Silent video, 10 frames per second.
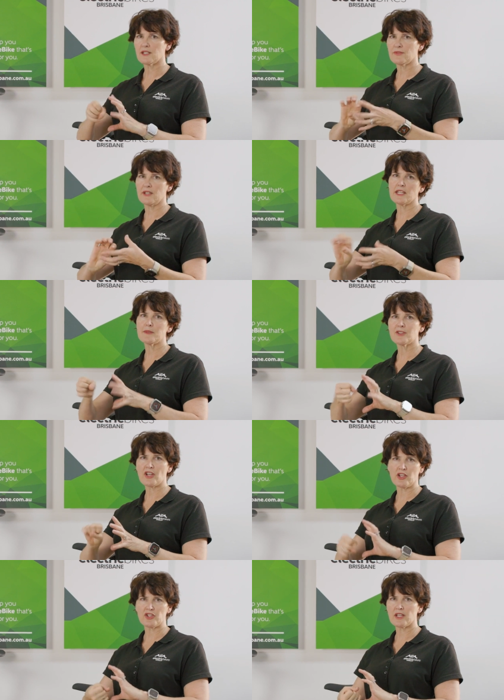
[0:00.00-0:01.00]
if you need to be
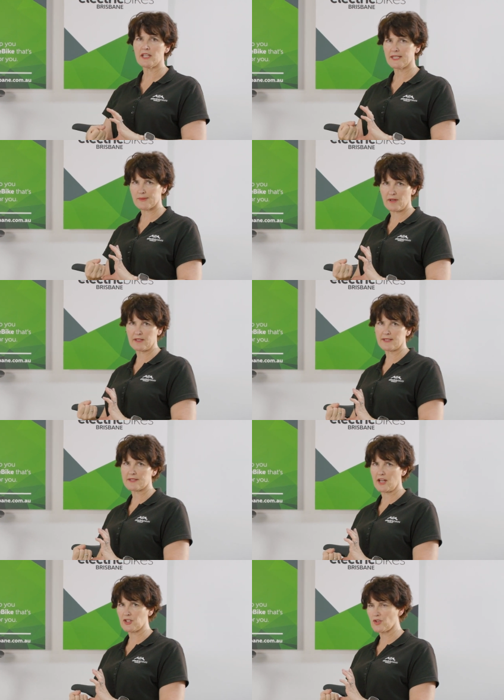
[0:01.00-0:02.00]
changing gears while you're
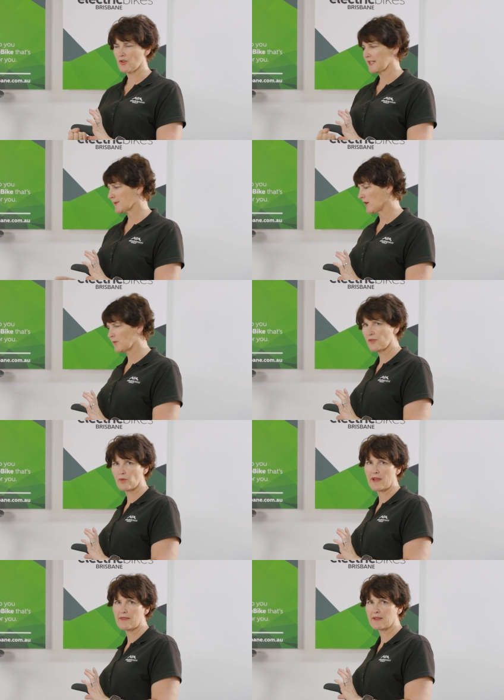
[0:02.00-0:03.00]
stationary as well with the
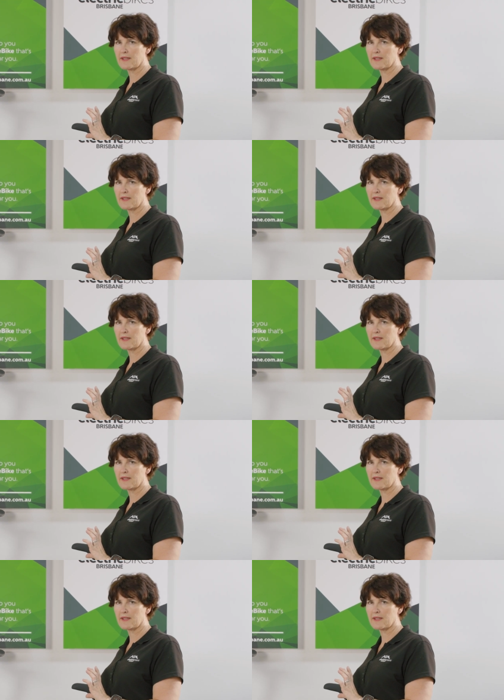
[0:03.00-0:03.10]
way that